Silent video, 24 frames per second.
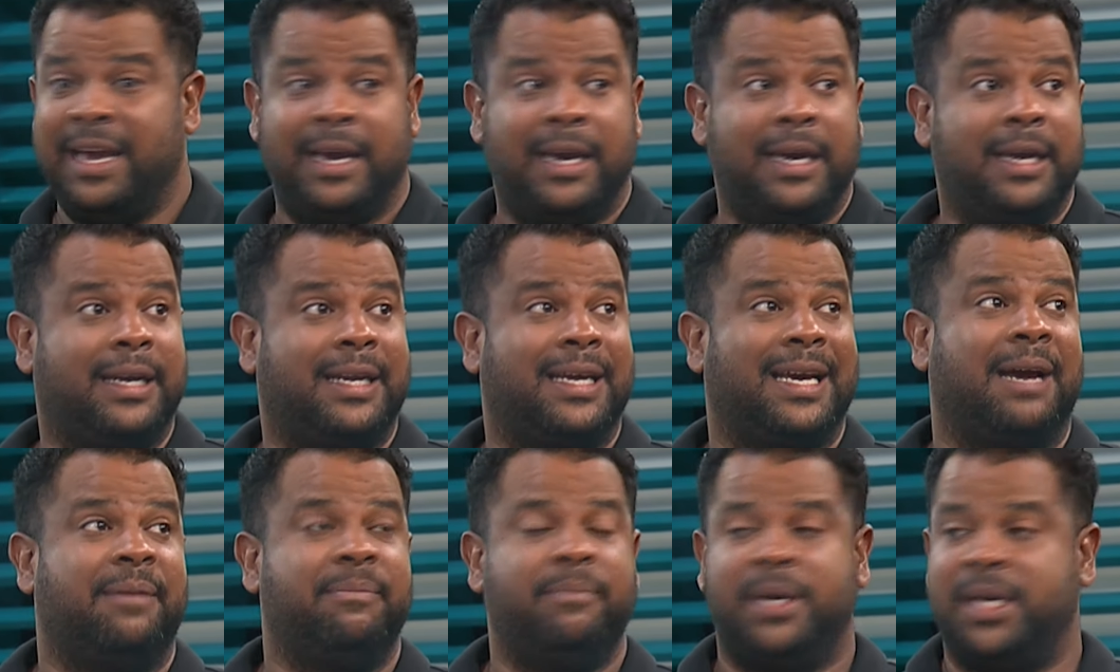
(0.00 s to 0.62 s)
it
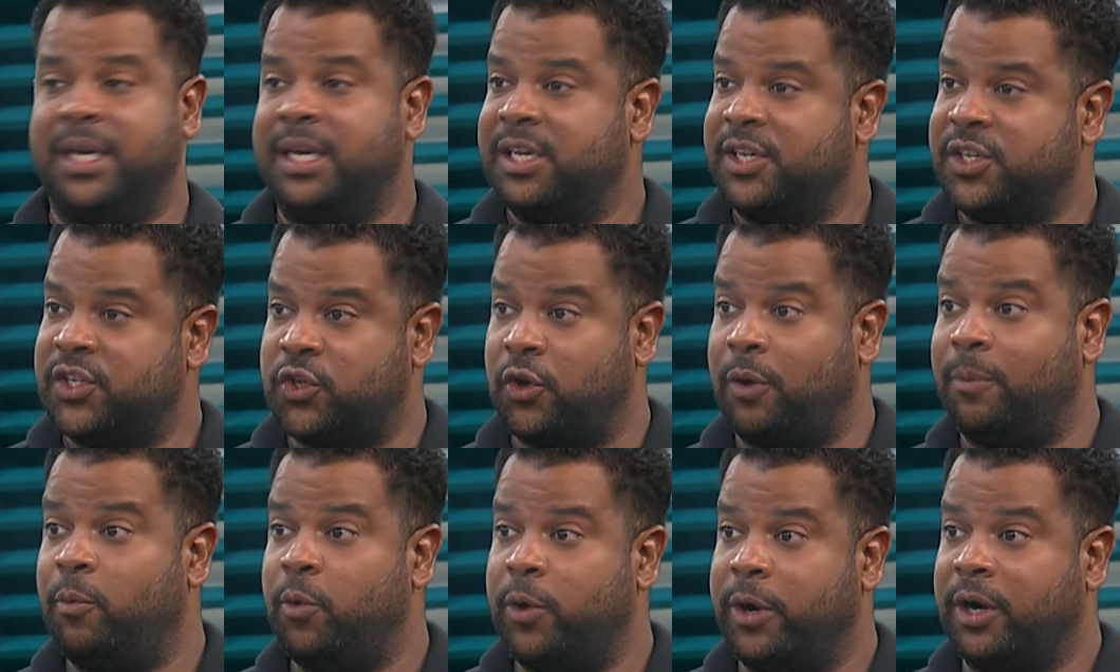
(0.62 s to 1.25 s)
can be
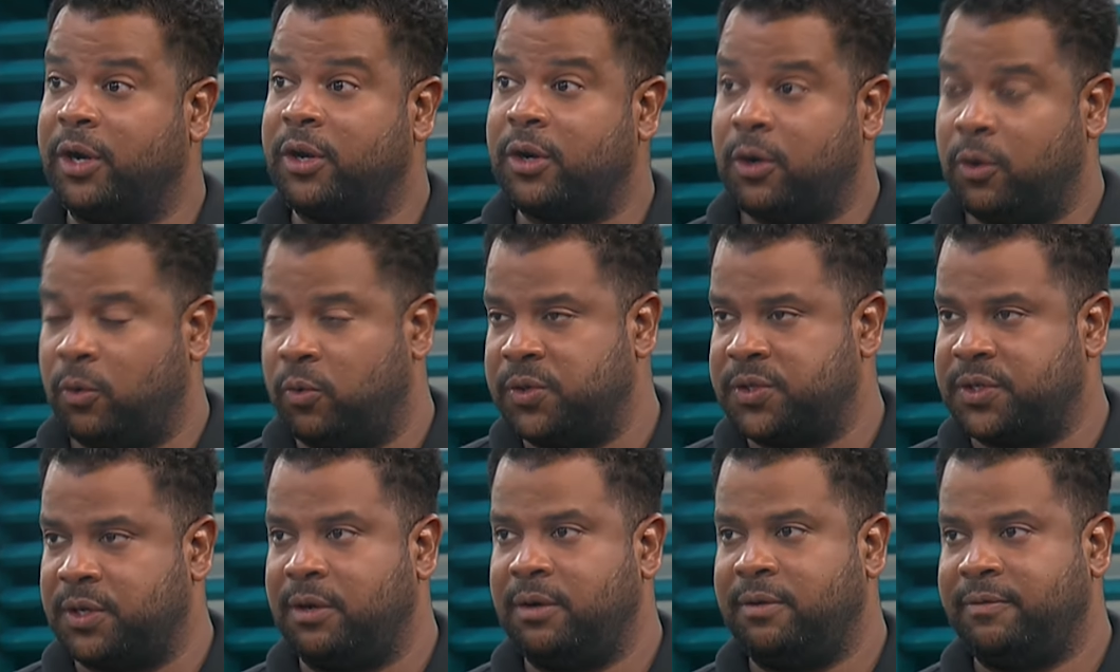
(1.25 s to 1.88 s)
somewhere
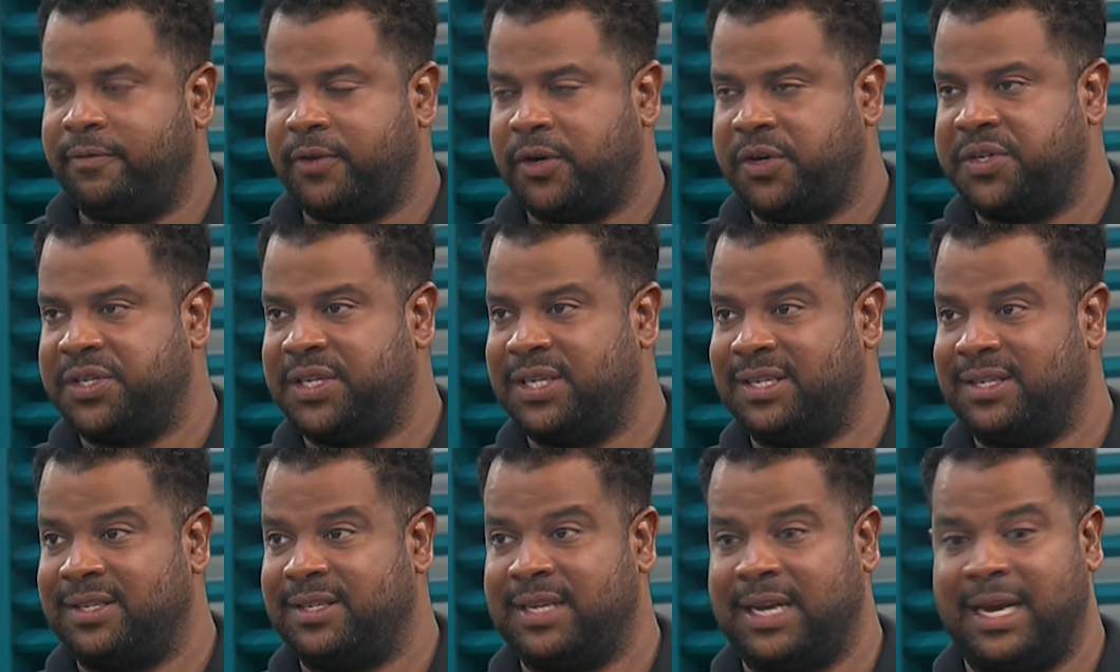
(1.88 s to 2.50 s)
closer
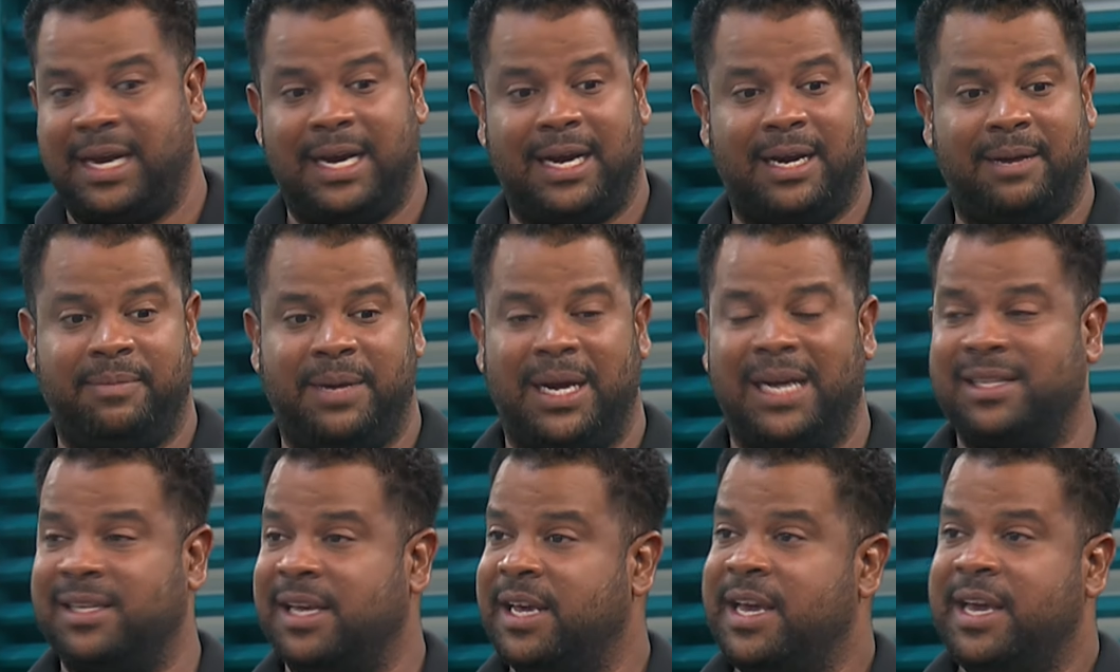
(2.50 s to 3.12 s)
versus um,
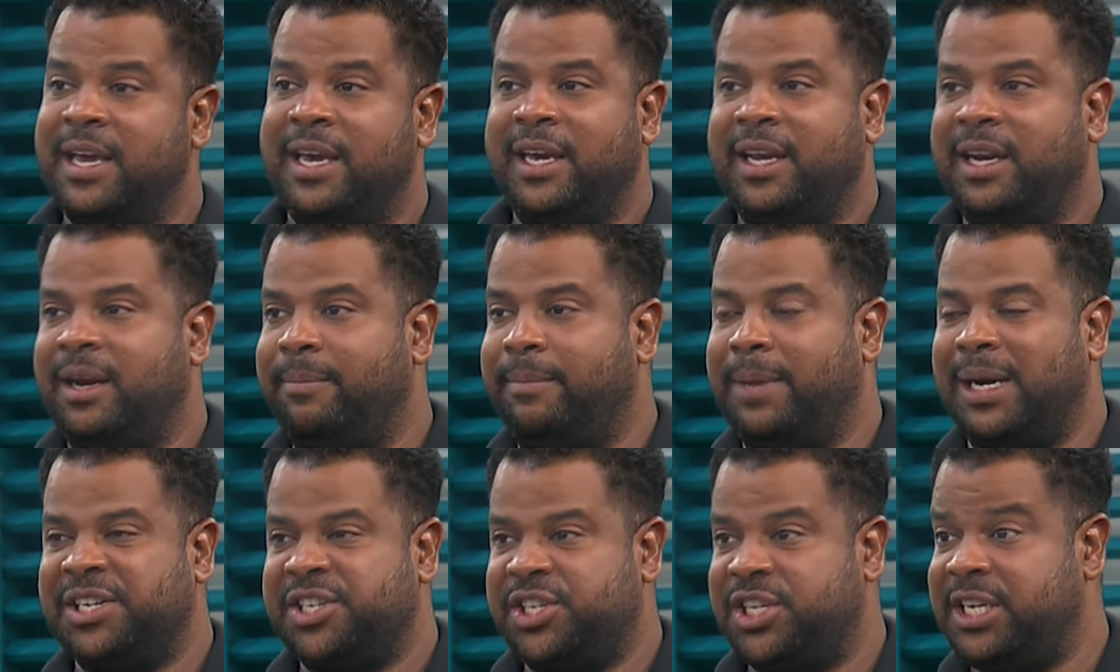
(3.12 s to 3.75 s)
that the
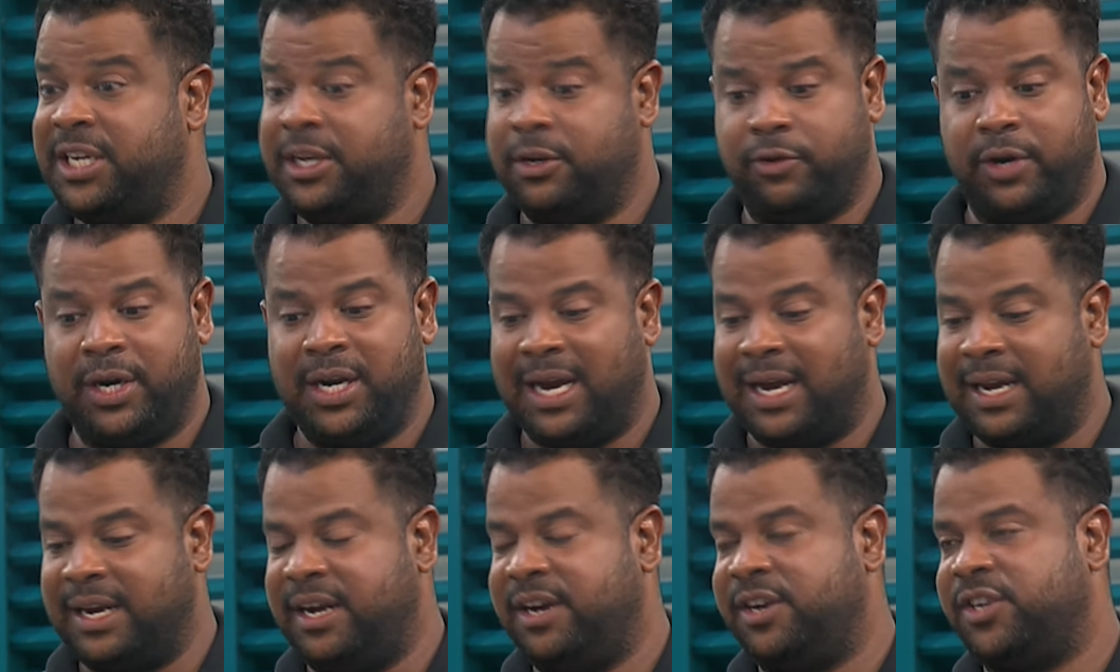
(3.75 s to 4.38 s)
machinery,
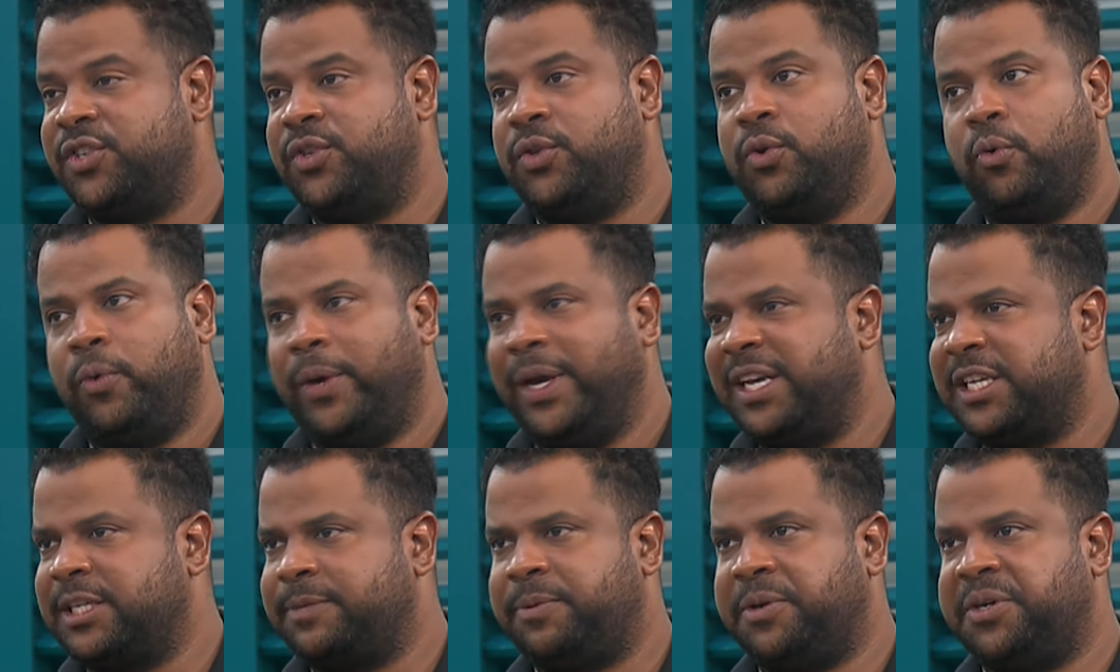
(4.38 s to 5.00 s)
and there's no
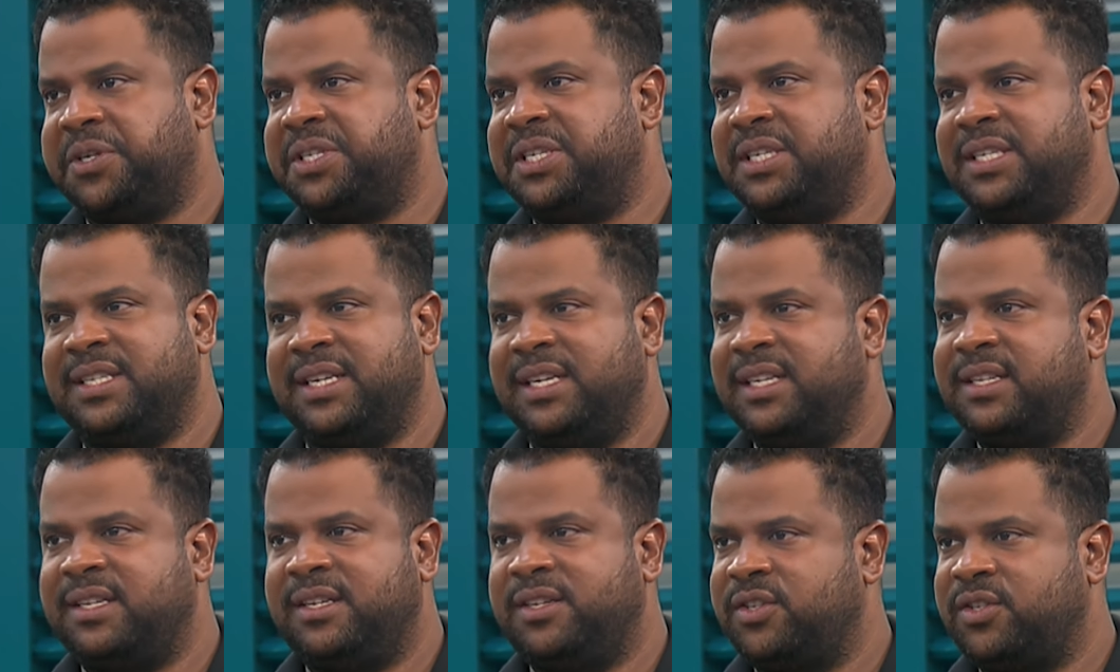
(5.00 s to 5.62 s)
expertise,
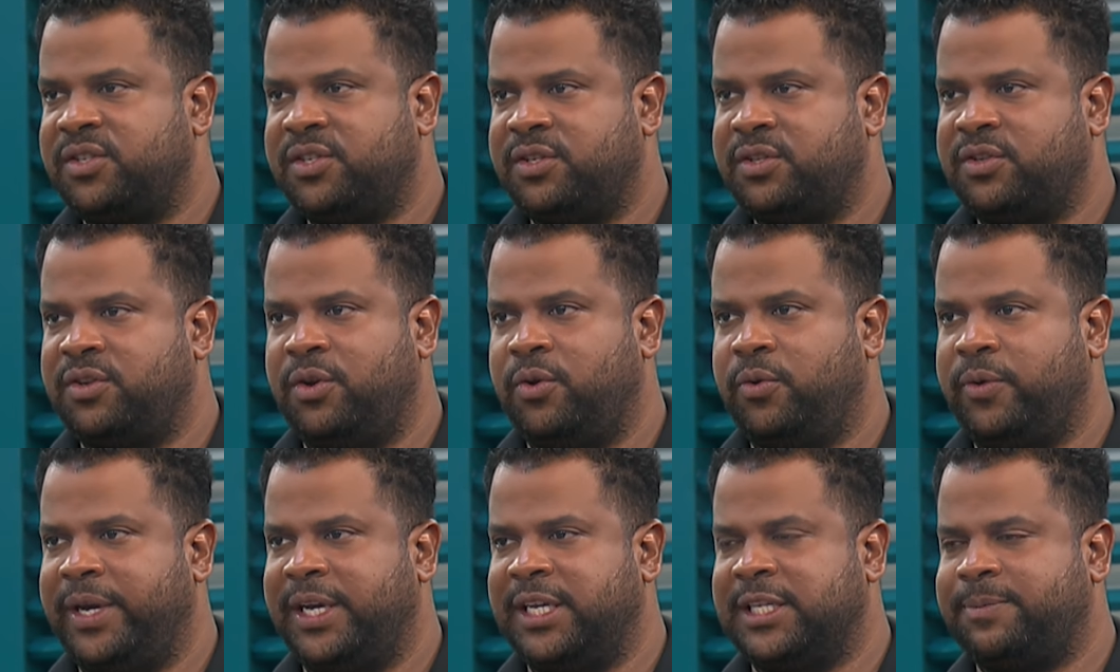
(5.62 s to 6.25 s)
little to
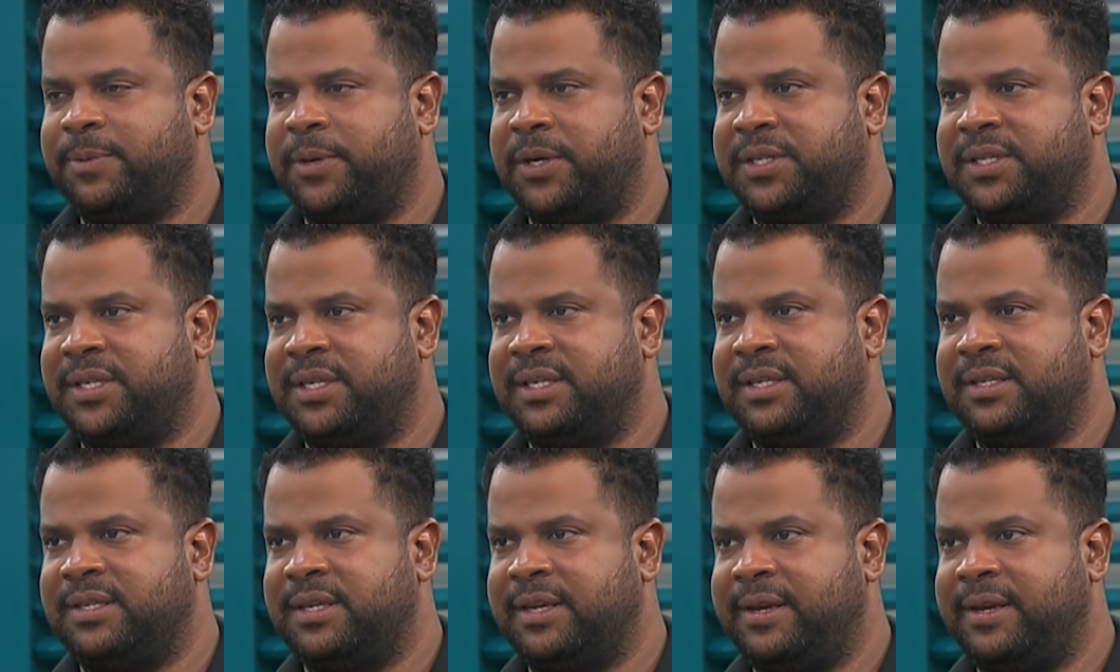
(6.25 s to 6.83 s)
no expertise.